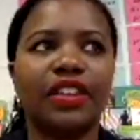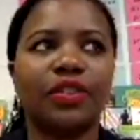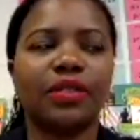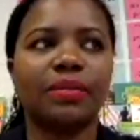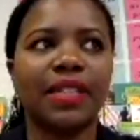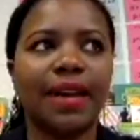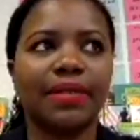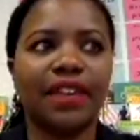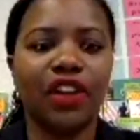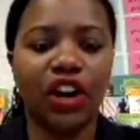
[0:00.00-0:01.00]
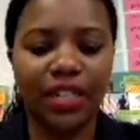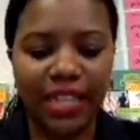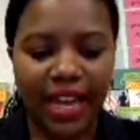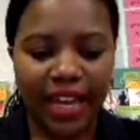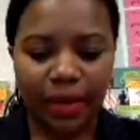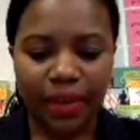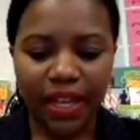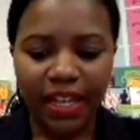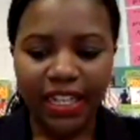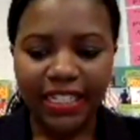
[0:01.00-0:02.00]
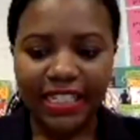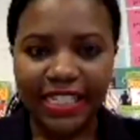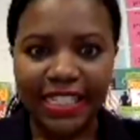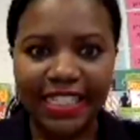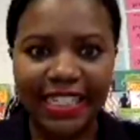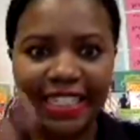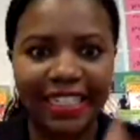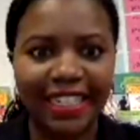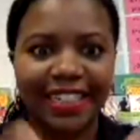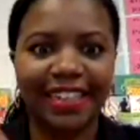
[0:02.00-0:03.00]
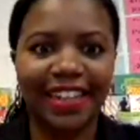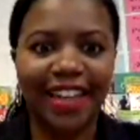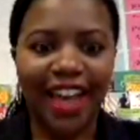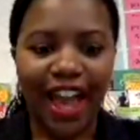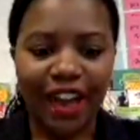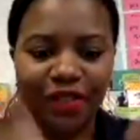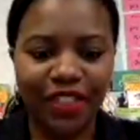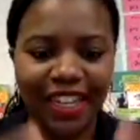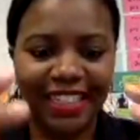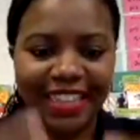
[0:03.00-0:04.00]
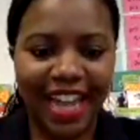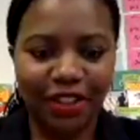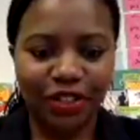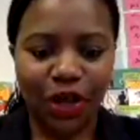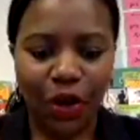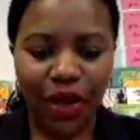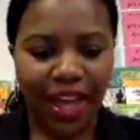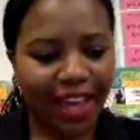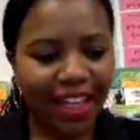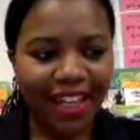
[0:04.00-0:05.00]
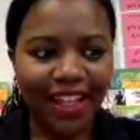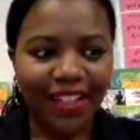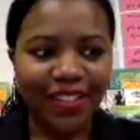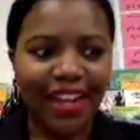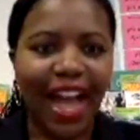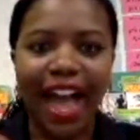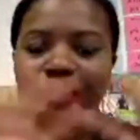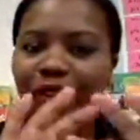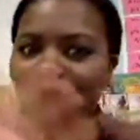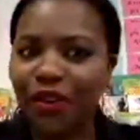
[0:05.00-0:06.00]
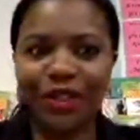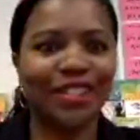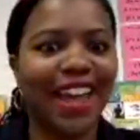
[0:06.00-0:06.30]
sometimes I have a hard time distilling everything down to, okay, like I want to focus on